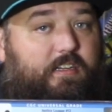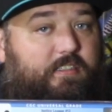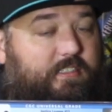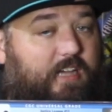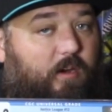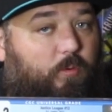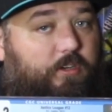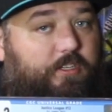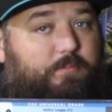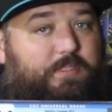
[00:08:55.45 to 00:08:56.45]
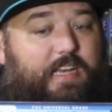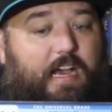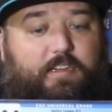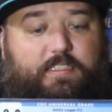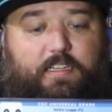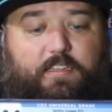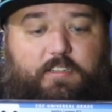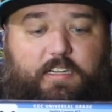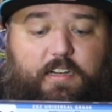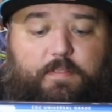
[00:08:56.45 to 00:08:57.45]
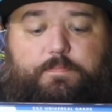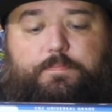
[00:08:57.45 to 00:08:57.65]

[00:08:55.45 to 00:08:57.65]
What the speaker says: Scott Williams, and Alex Sinclair.